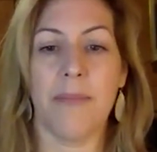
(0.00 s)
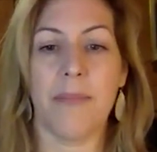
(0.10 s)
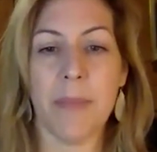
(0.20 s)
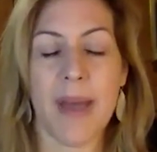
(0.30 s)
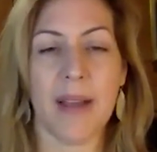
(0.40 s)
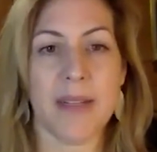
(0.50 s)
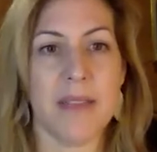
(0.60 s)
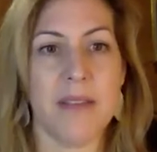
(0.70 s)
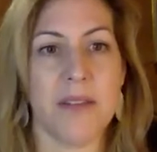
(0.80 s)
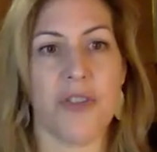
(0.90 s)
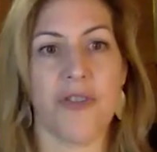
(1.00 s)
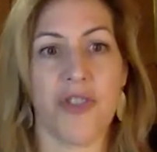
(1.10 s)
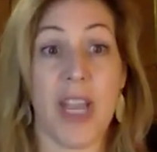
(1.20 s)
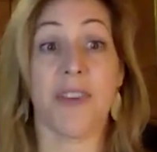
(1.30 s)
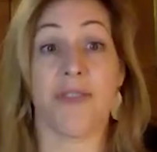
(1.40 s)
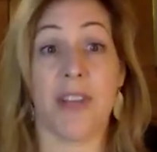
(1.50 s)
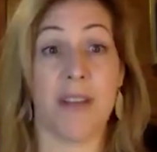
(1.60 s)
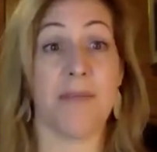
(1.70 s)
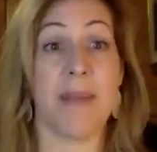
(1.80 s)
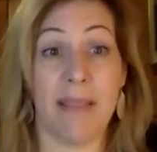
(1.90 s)
impacted the trajectory
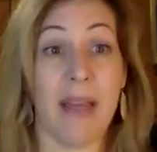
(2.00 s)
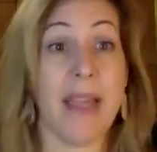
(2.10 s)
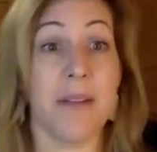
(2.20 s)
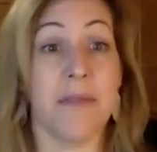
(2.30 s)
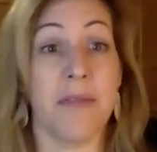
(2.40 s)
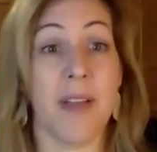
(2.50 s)
of my life.